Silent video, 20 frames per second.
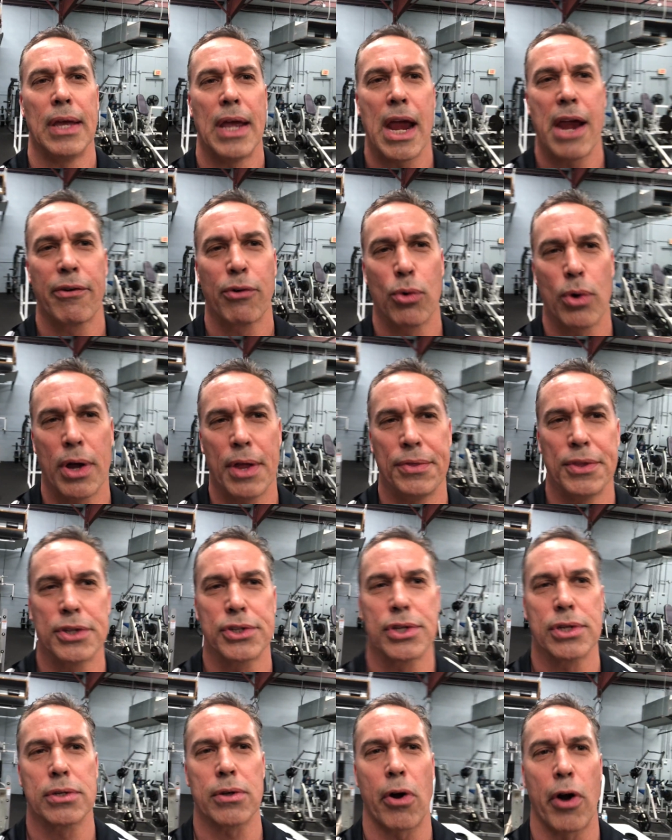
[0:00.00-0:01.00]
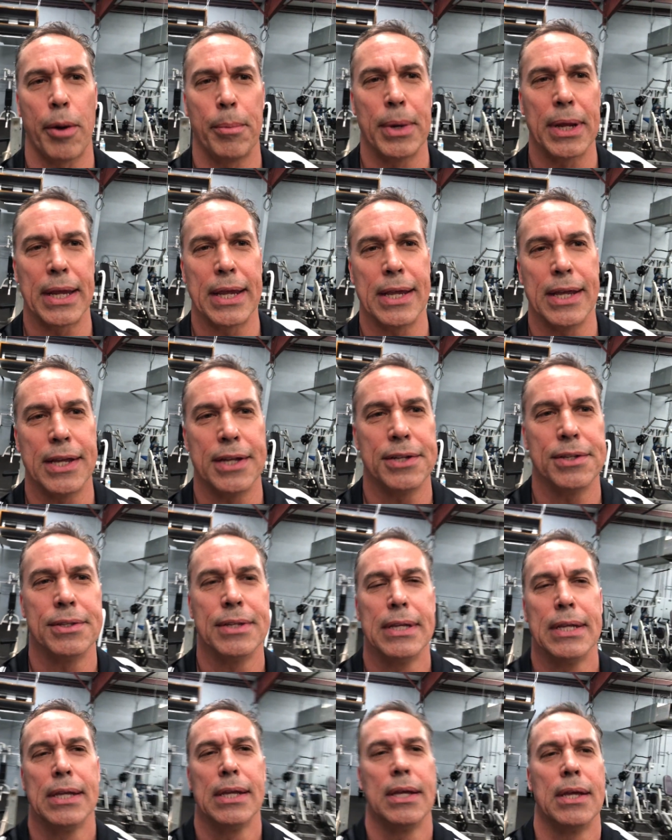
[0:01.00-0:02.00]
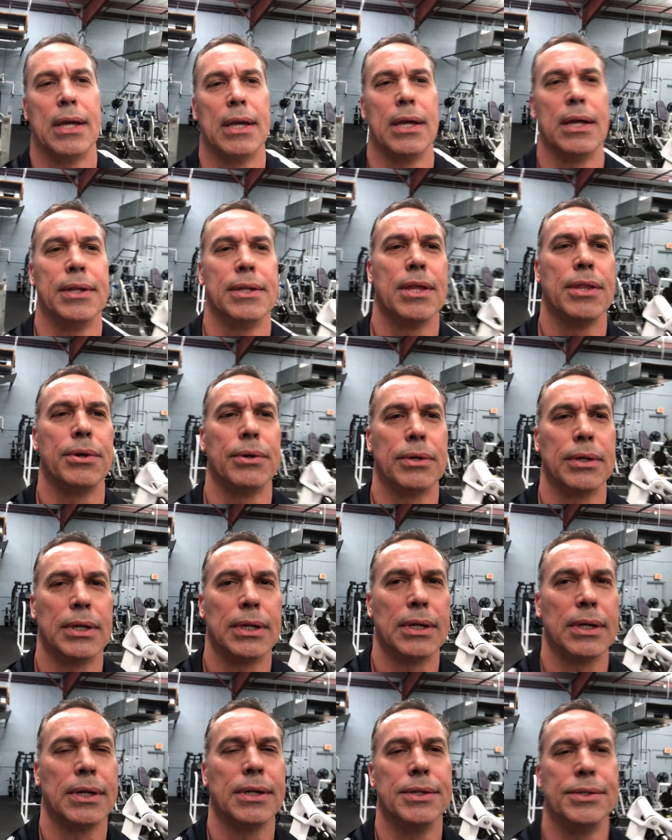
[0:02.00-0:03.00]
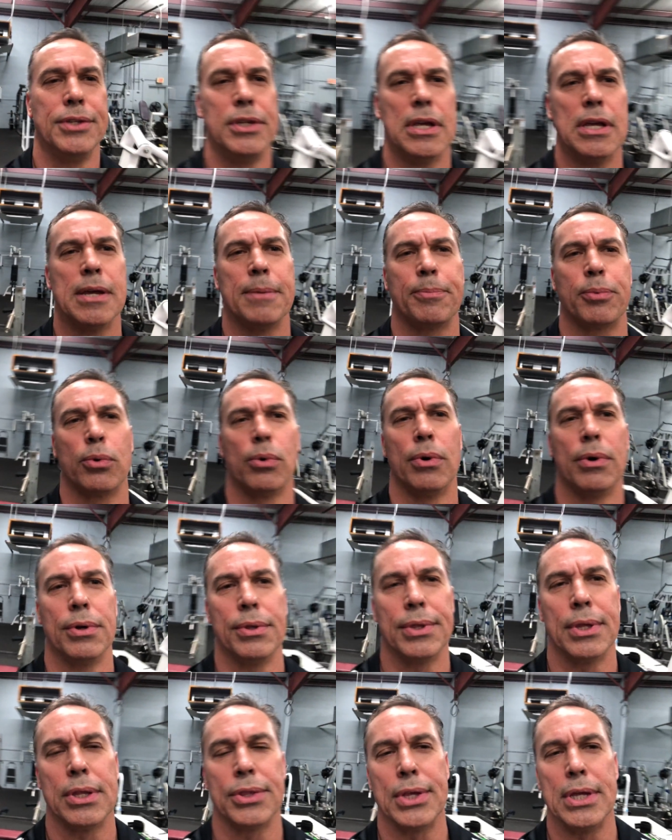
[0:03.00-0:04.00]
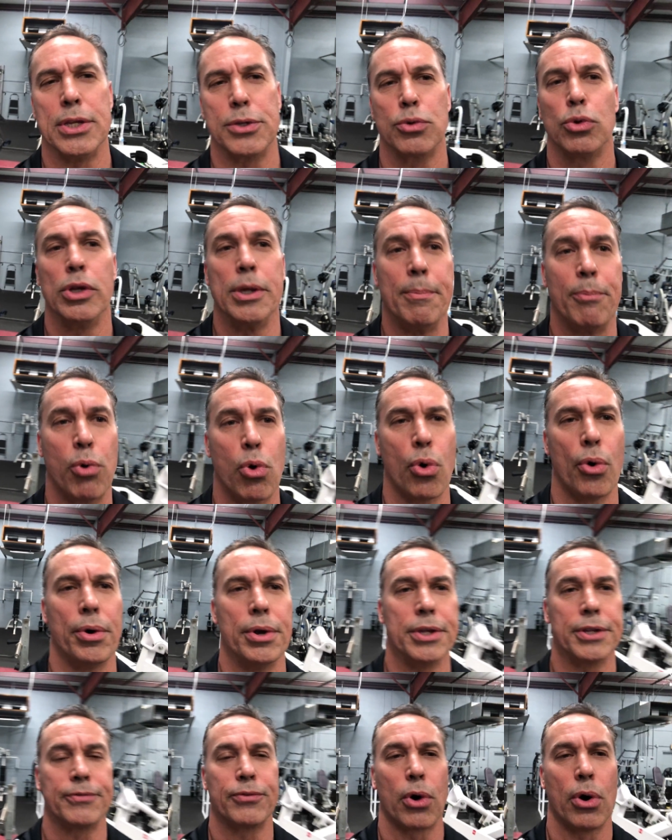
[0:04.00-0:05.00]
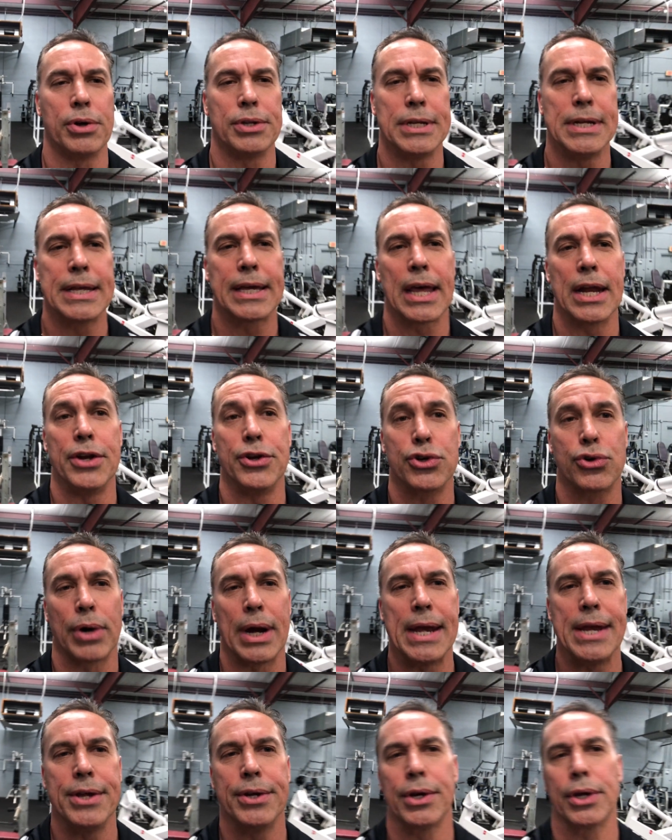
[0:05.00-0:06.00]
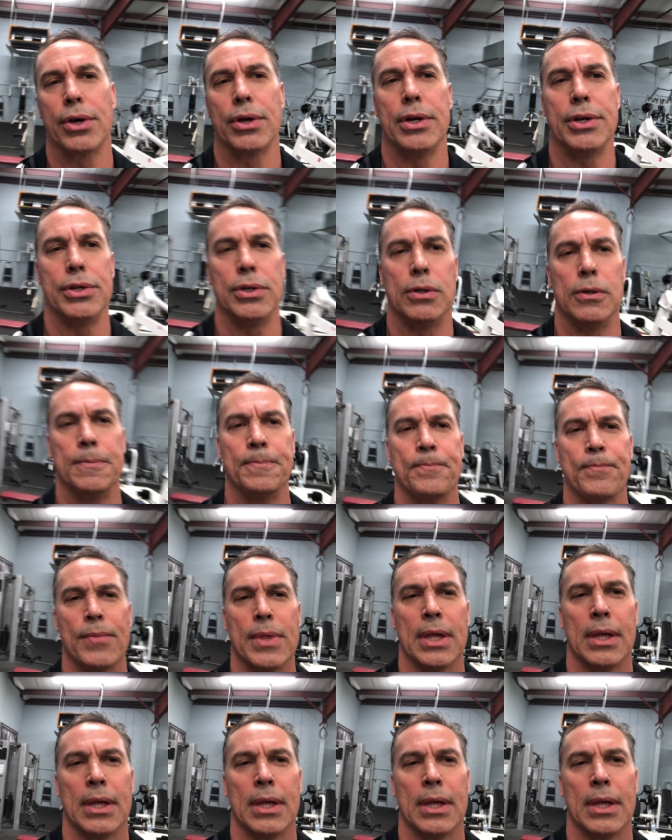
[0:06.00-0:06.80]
Hey everyone, this is Arman again. Uh, another uh, tip or another thing that's really important as far as any kind of training you're gonna do.